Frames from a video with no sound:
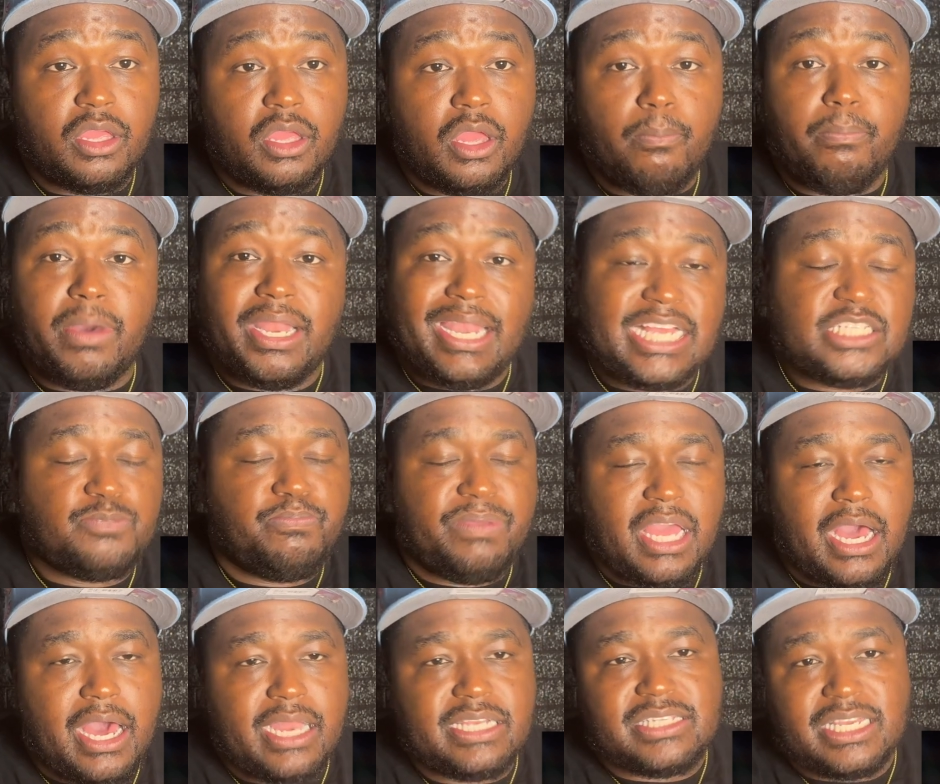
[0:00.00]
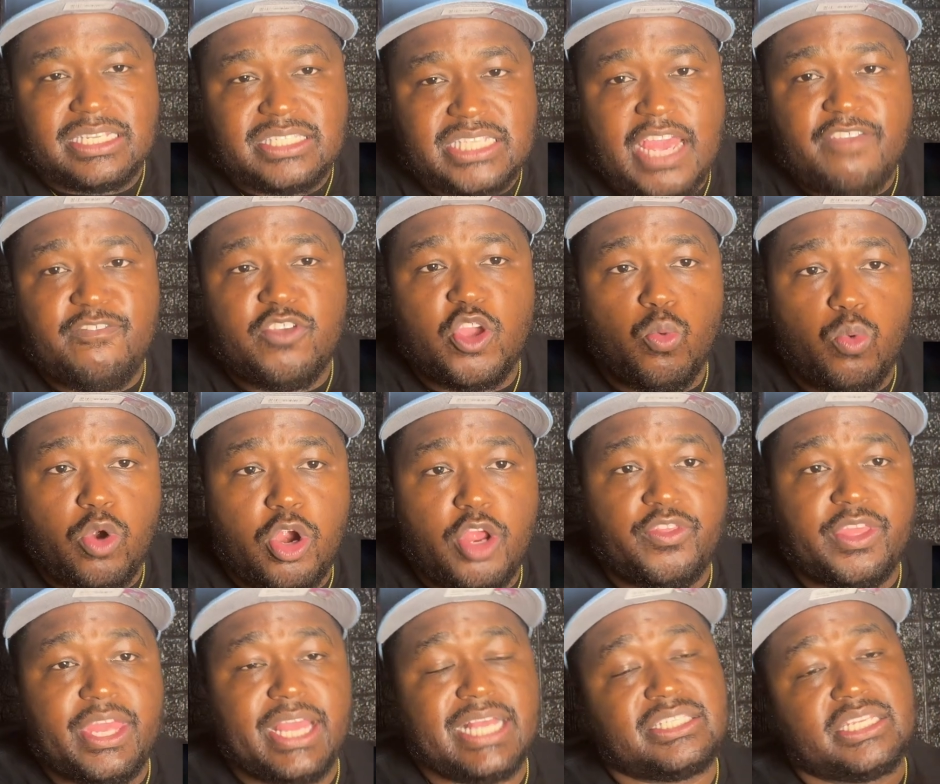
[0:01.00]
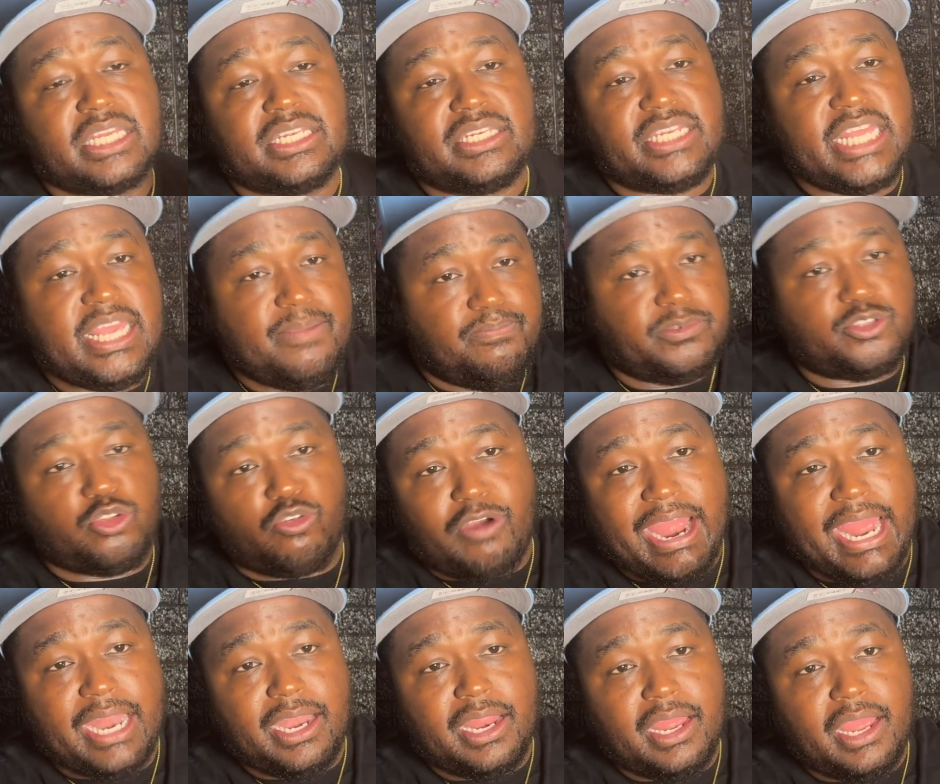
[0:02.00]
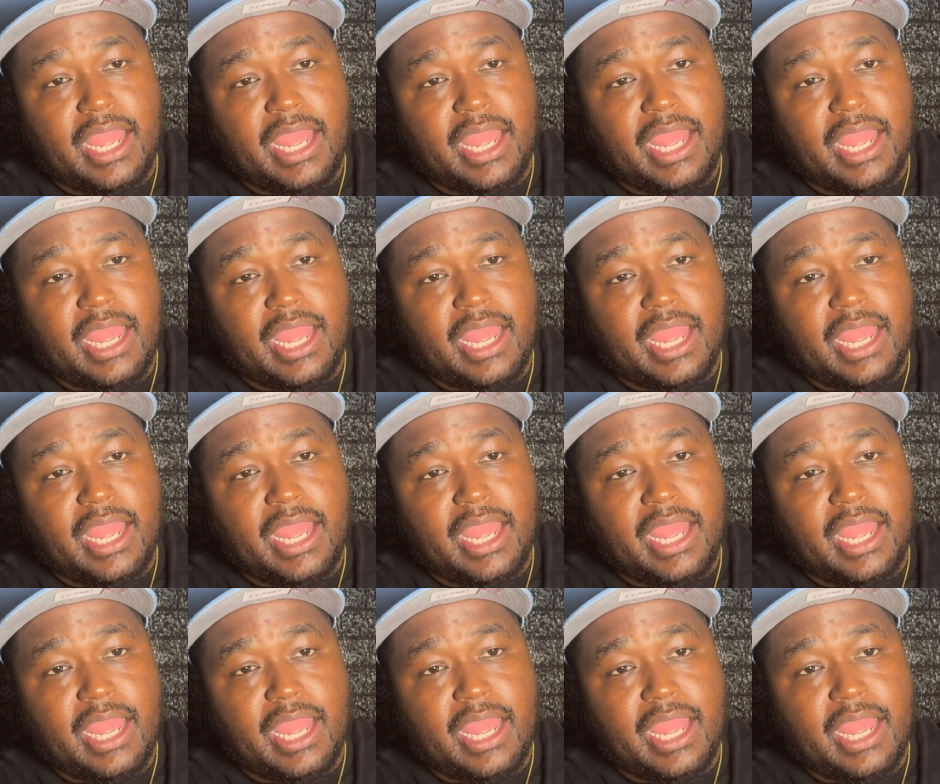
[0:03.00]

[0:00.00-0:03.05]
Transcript: but let's be honest, Xavier Worthy is a deep threat